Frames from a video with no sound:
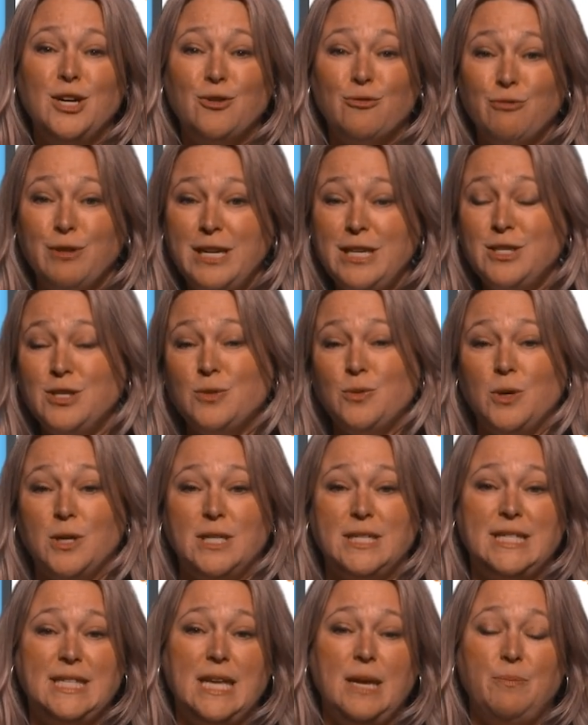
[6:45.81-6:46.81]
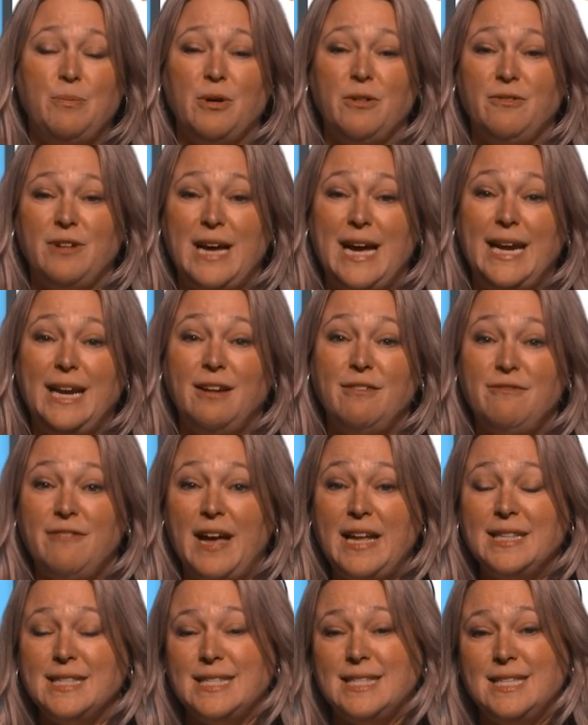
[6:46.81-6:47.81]
resource. They provide
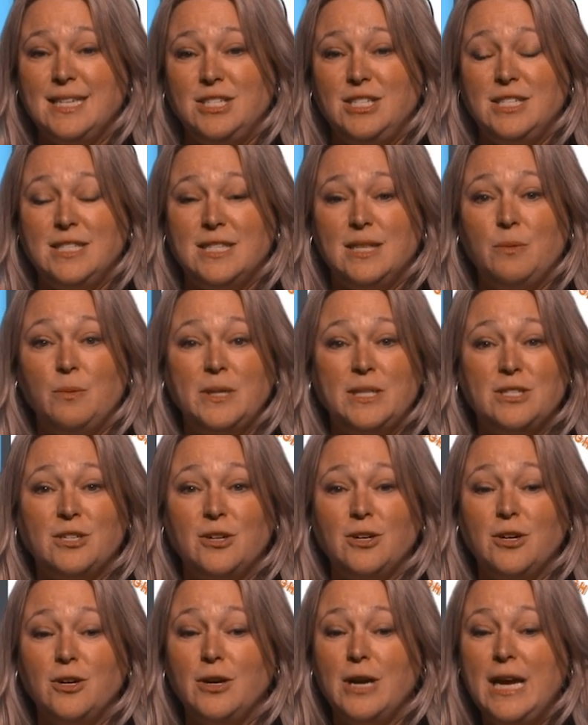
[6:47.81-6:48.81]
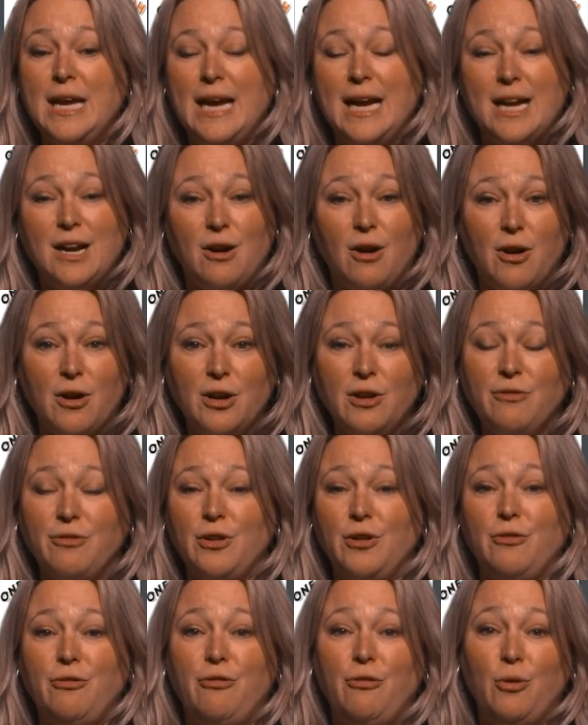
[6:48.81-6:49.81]
events such as the Winter
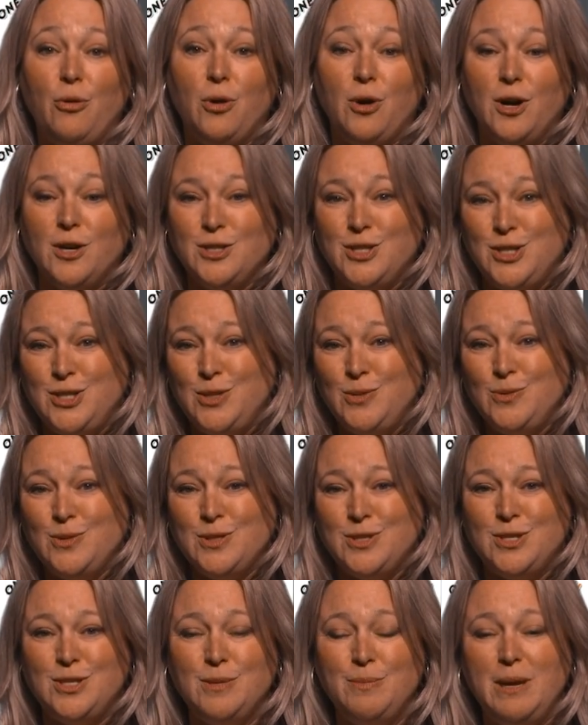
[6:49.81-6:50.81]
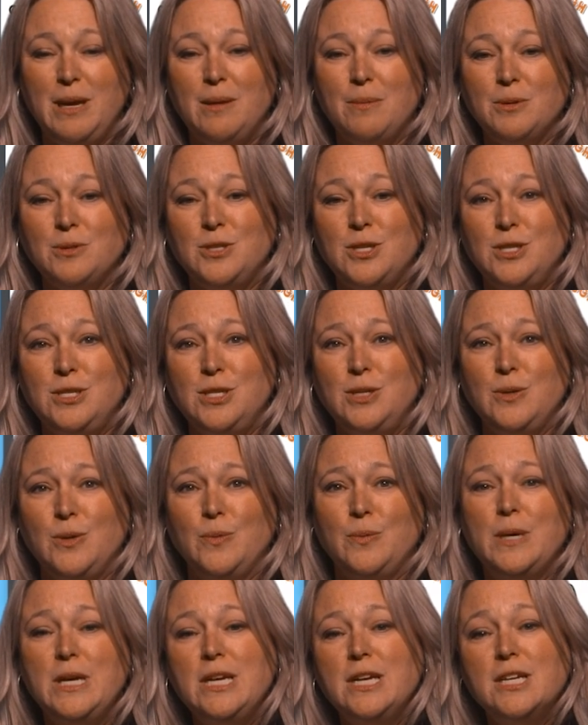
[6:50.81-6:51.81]
Carnival for students to be able to do.
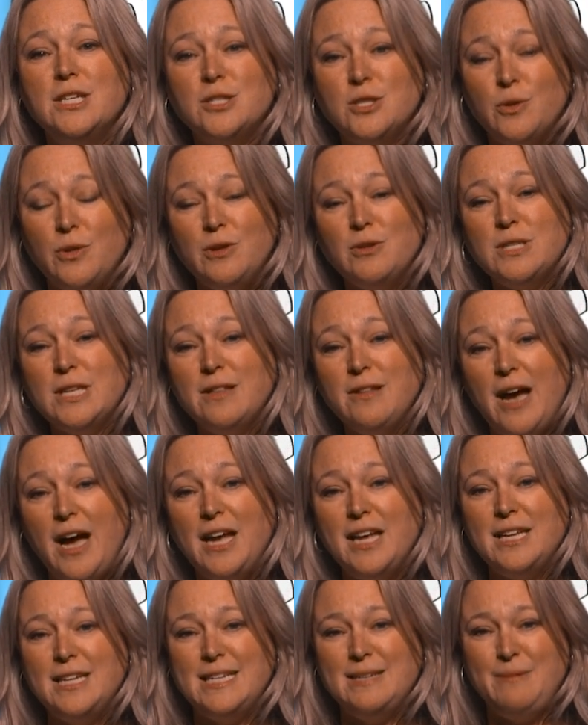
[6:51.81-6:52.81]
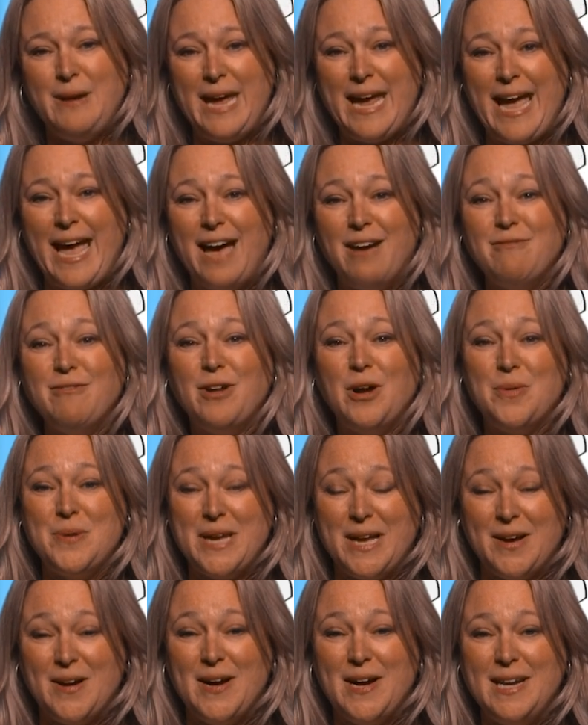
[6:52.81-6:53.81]
So there's a lot we have
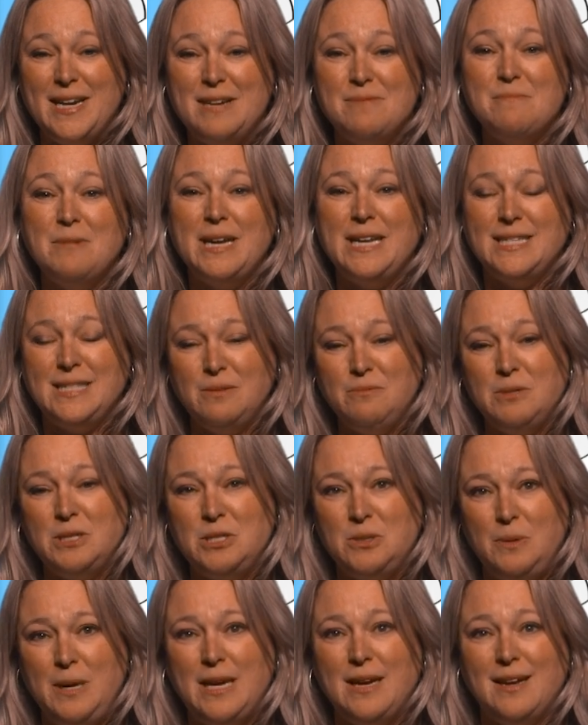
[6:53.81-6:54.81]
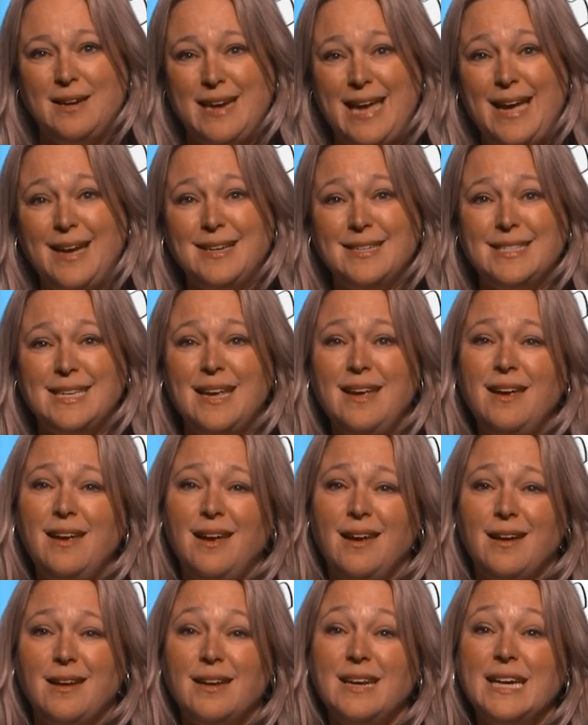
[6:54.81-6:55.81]
going on in ways in which we connect,
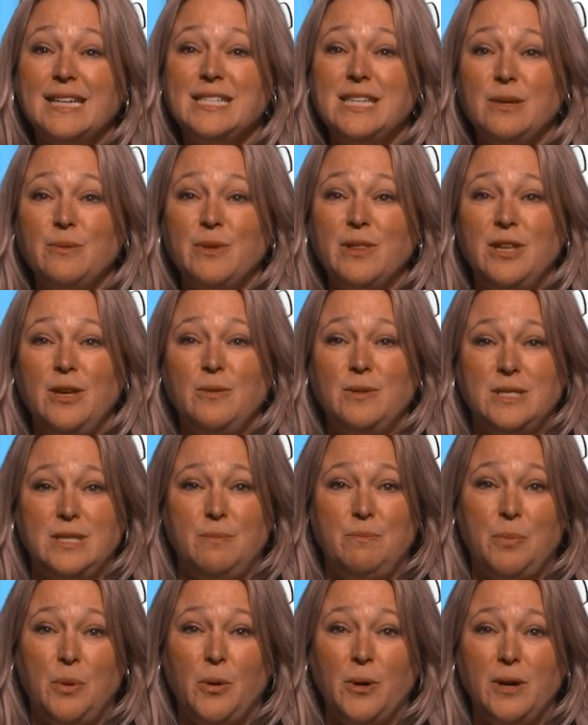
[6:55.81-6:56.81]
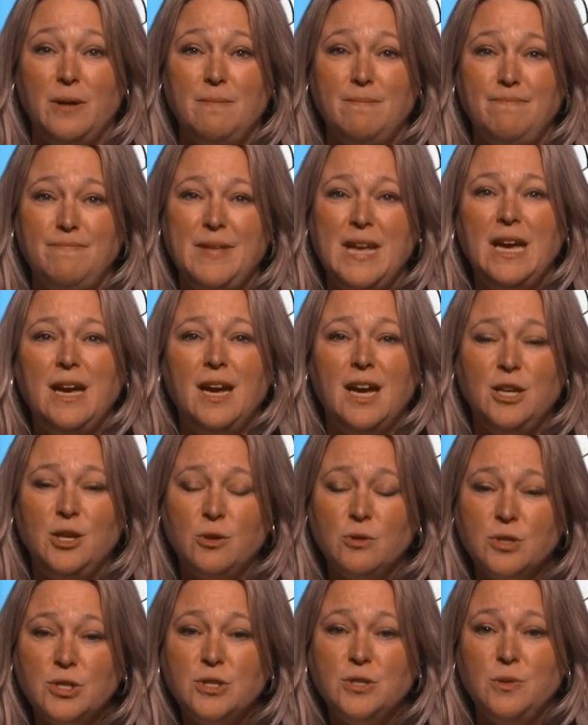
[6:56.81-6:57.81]
and connecting with you is important, and
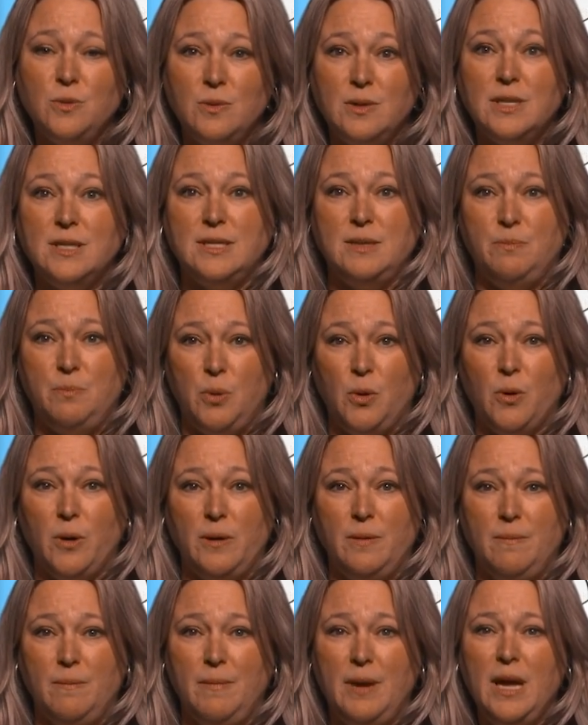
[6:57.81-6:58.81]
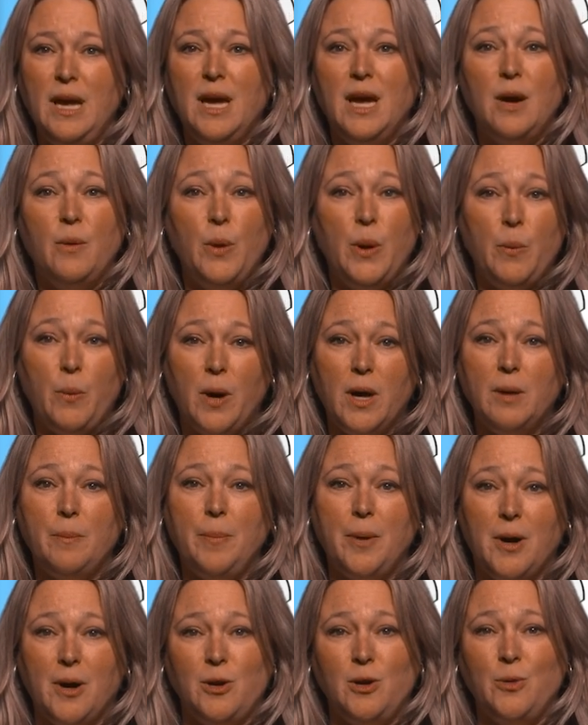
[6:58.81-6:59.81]
your student is important. And we want to
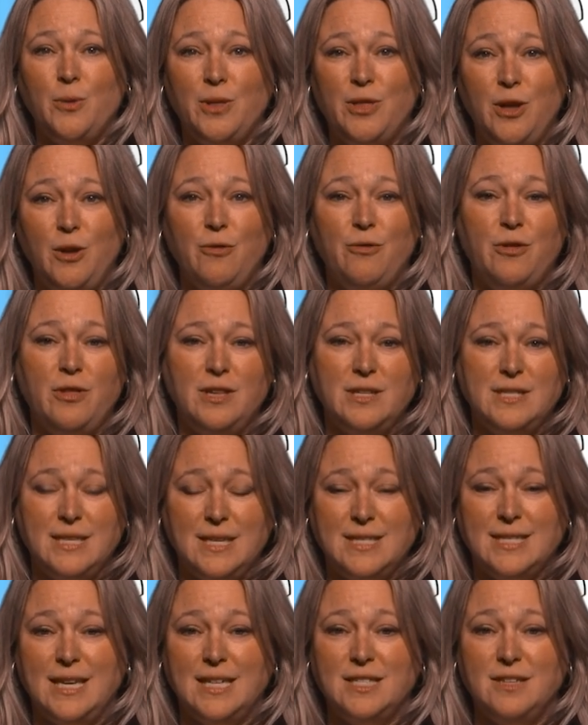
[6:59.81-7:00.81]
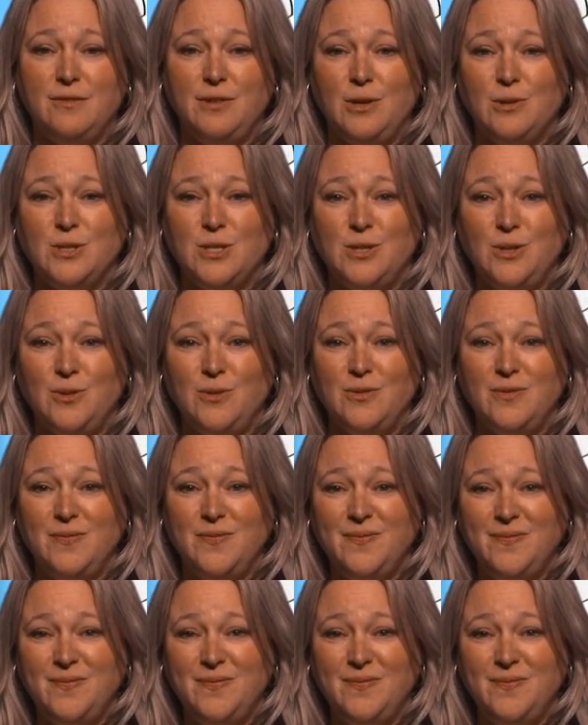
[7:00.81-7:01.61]
partner with you for the success of your student.